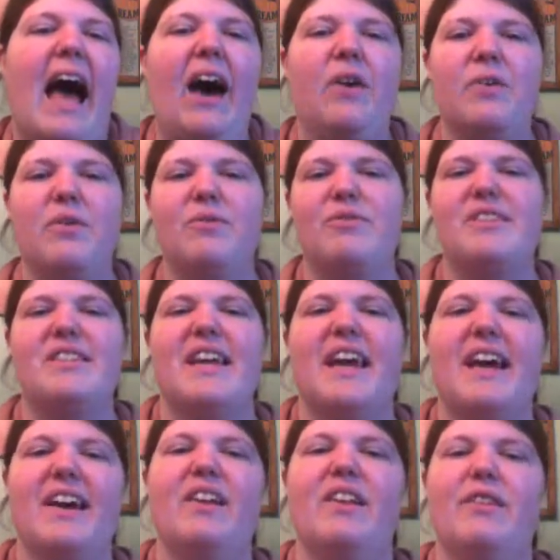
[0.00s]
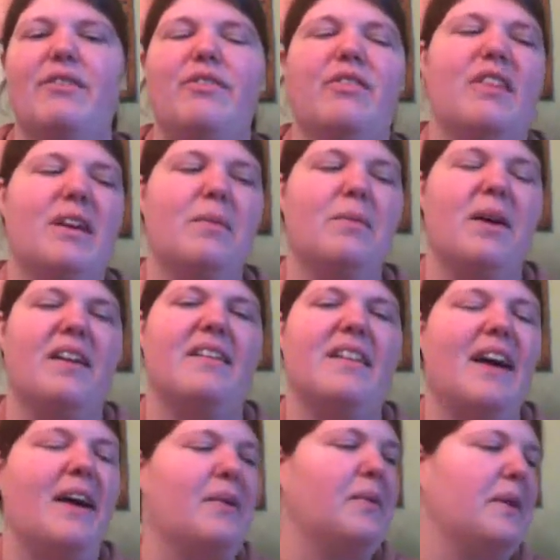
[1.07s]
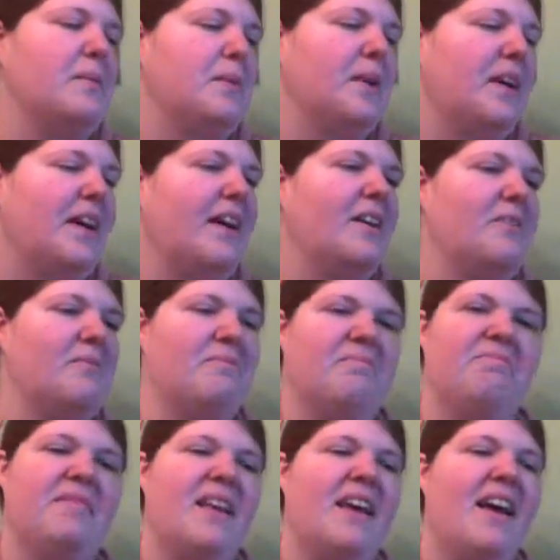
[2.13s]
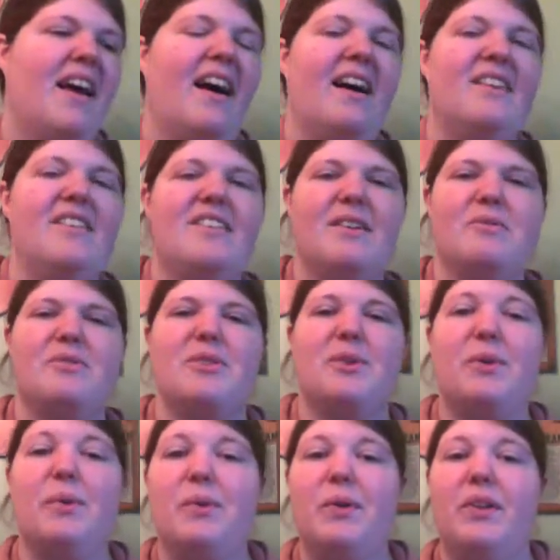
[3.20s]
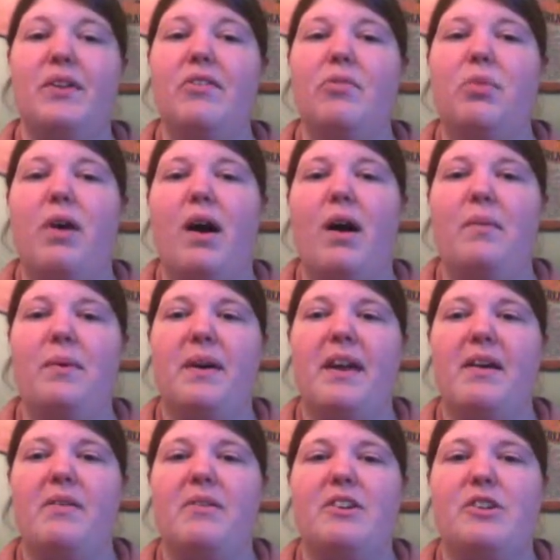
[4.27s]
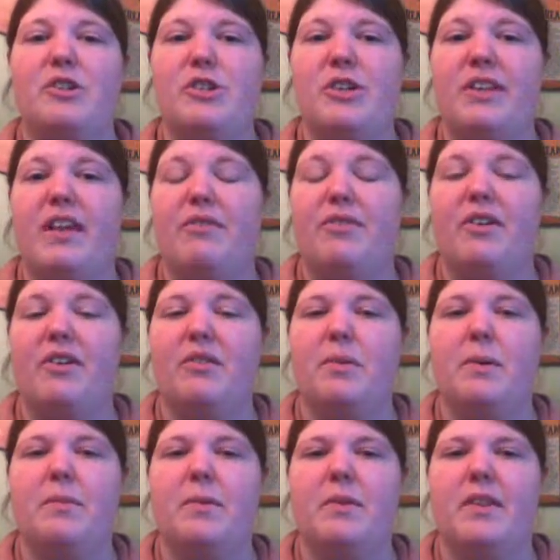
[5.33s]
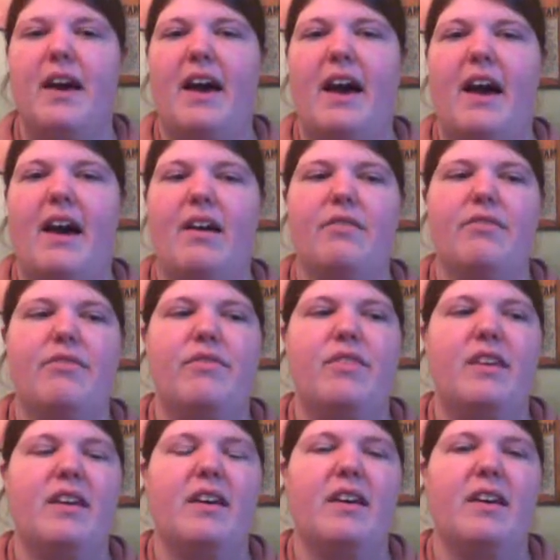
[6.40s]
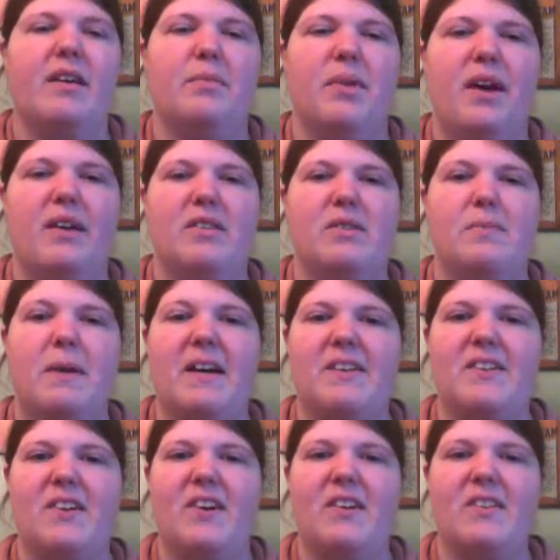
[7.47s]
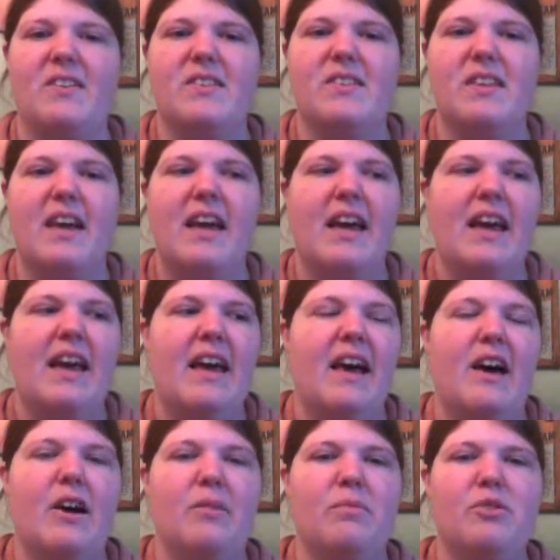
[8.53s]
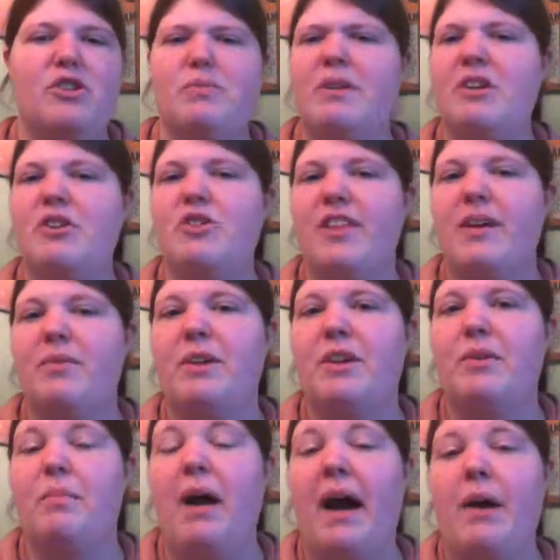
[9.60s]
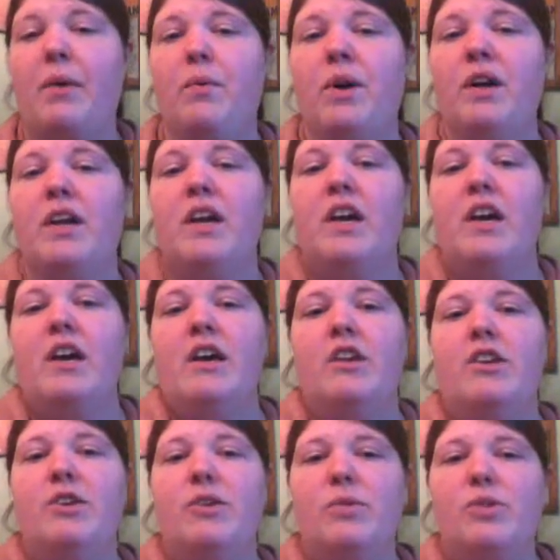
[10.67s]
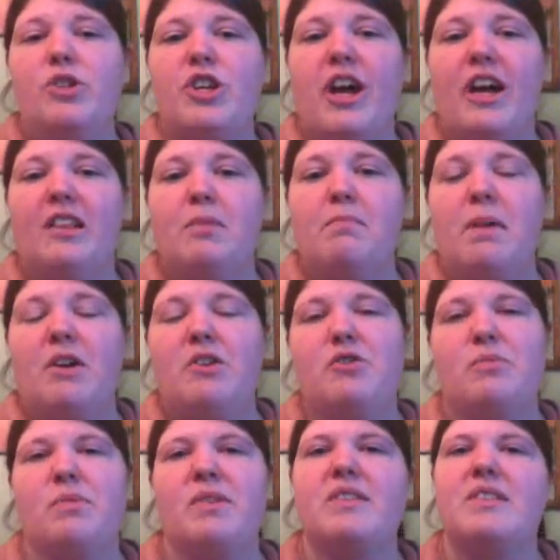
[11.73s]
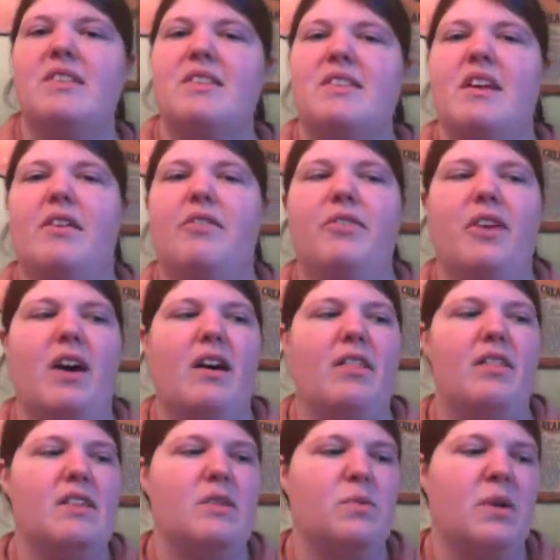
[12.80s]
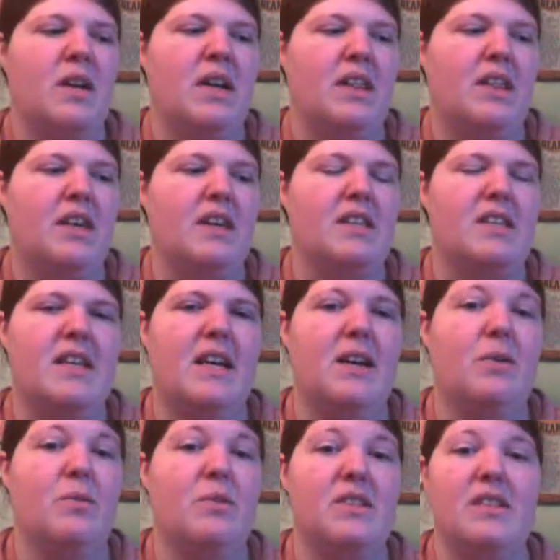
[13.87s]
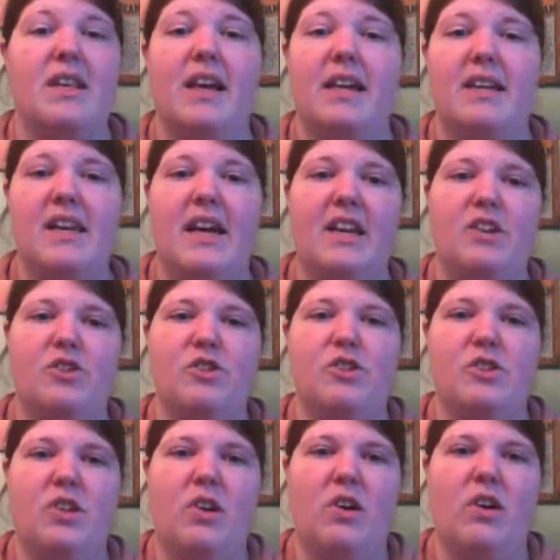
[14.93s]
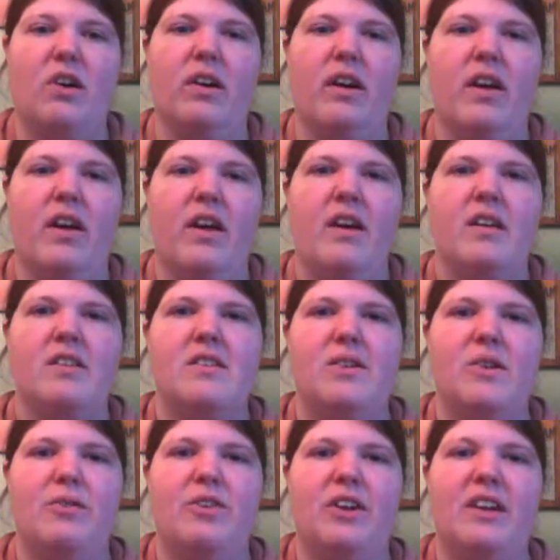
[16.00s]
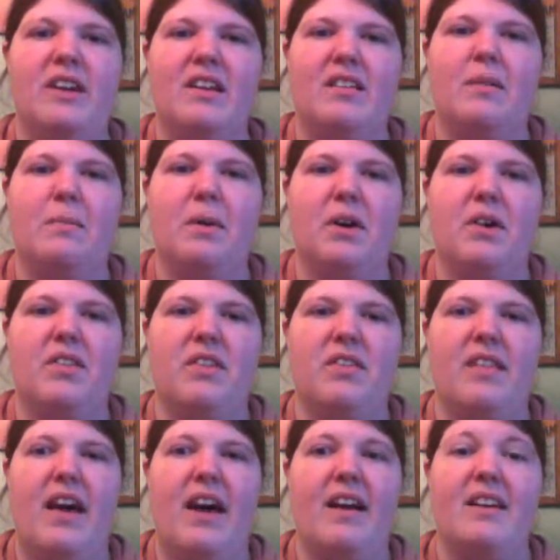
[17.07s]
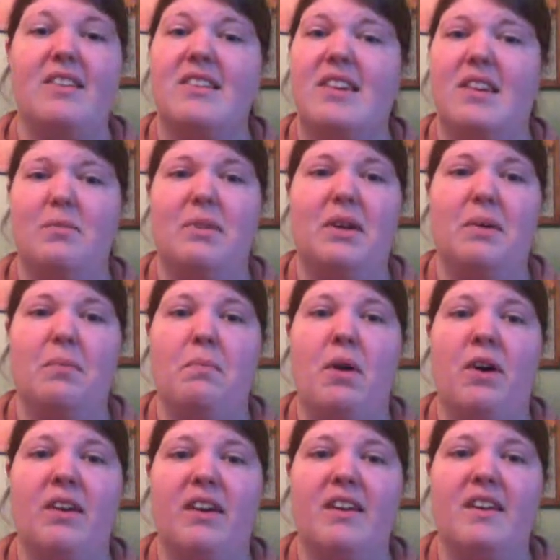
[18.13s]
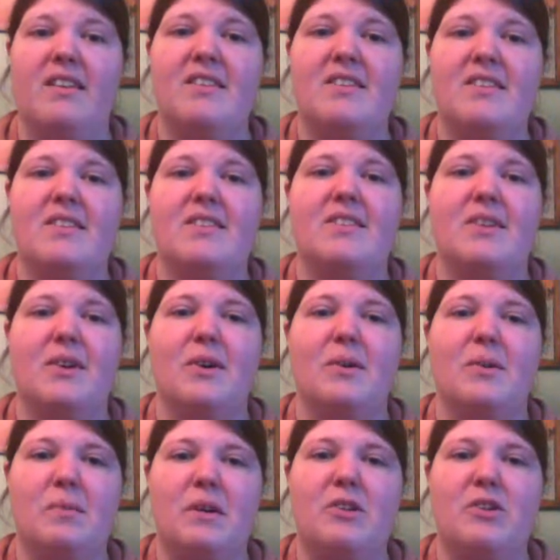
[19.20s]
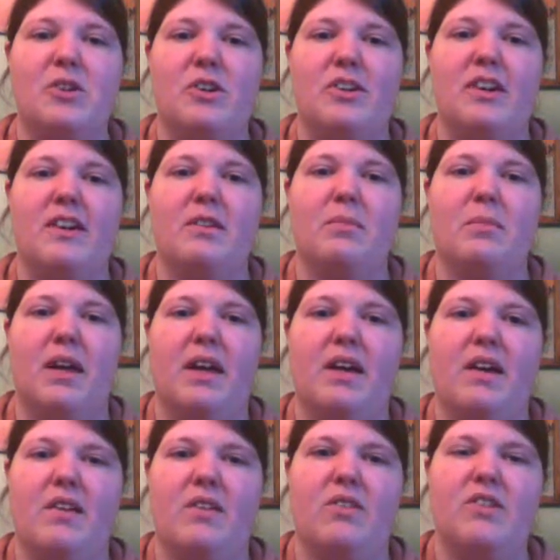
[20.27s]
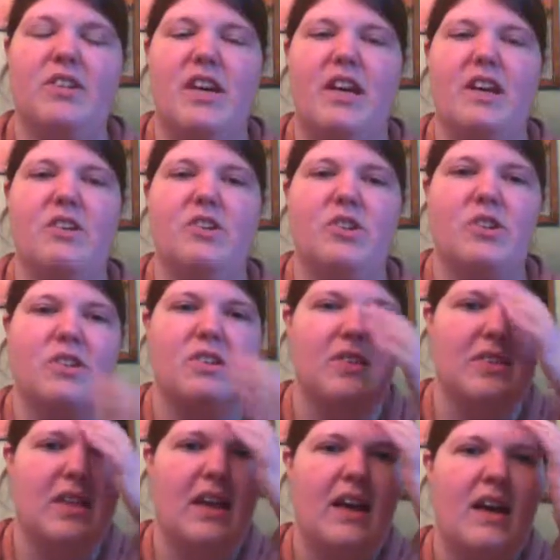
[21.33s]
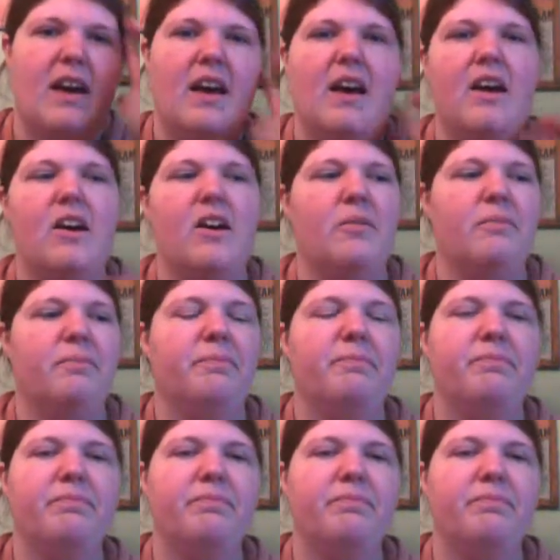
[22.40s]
out of scale if you think about it that way, but um I just thought it was a cool little prop and I wanted to share that for other people that have the uh, Iplehouse pet dolls. Um, just make sure that when you buy one, you check the measurements and stuff. Uh, this one I think said it was like 10 inches long. So if you get anything bigger than that, it's going to be humongous. So make sure you get them like under 10 inches. Um,